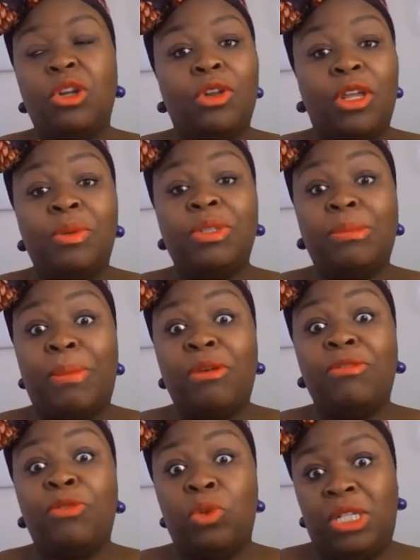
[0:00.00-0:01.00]
it was about
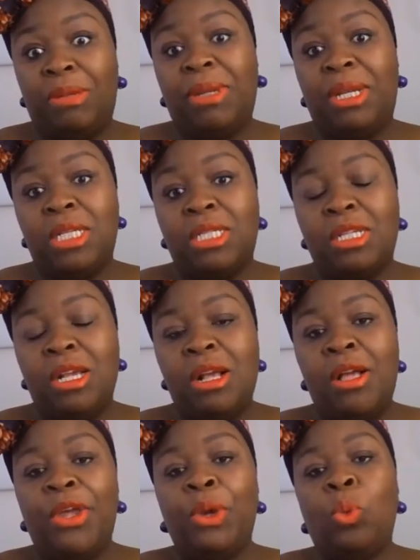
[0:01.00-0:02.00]
40 minutes,
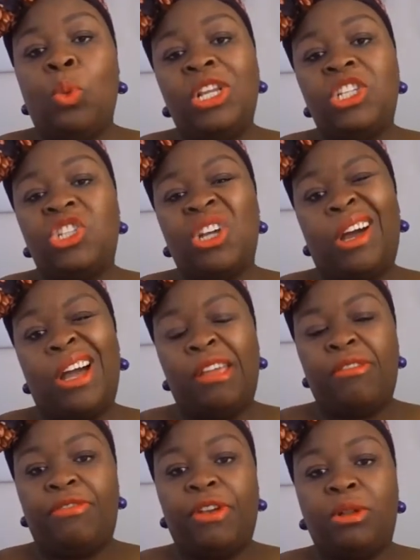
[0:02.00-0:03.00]
which I
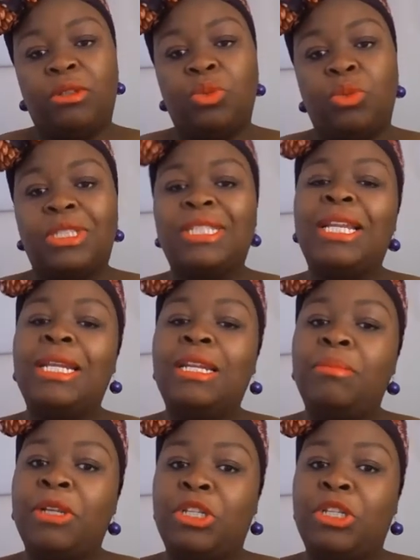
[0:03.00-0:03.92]
felt was a little bit